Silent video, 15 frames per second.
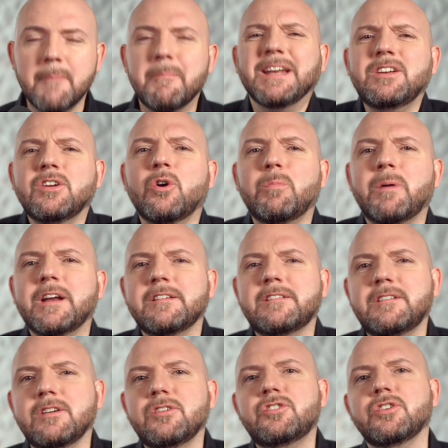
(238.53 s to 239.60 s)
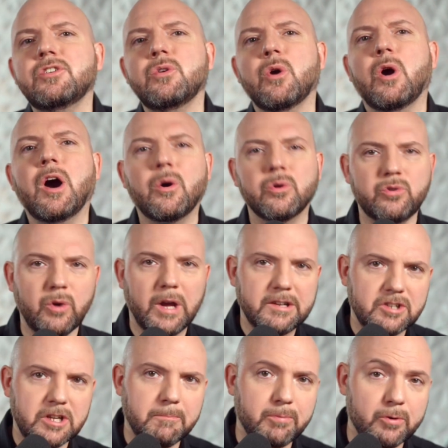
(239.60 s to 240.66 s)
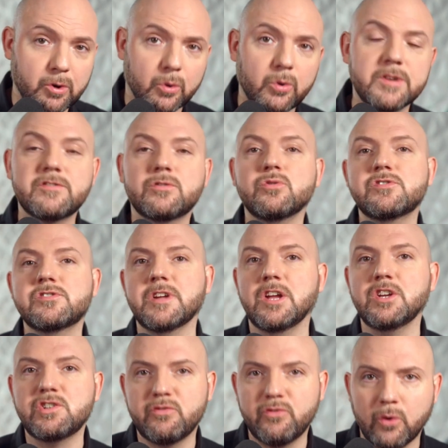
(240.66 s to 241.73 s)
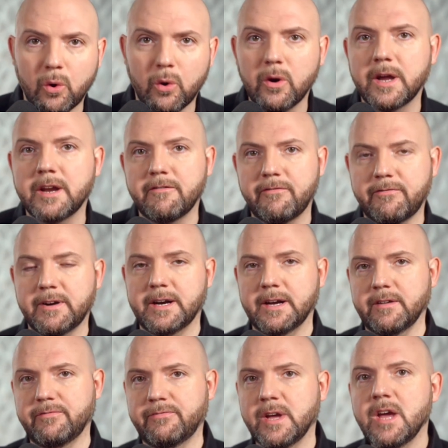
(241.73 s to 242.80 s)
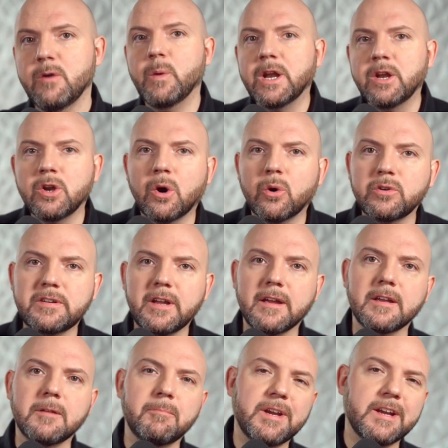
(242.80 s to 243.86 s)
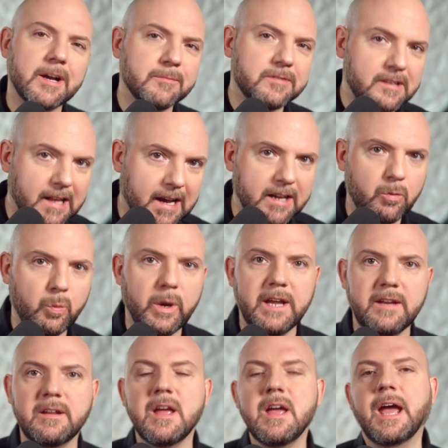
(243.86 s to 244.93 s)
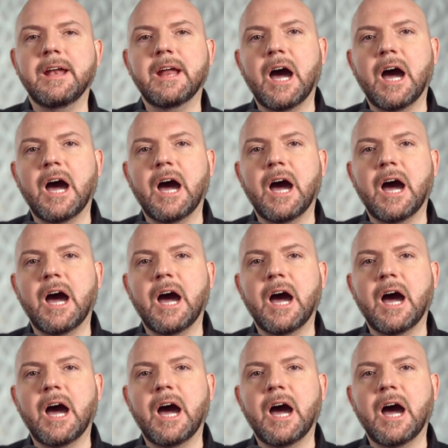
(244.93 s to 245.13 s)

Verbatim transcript: But nobody's teaching you how to actually progress to stage 4 and 5, when note-taking becomes lightweight and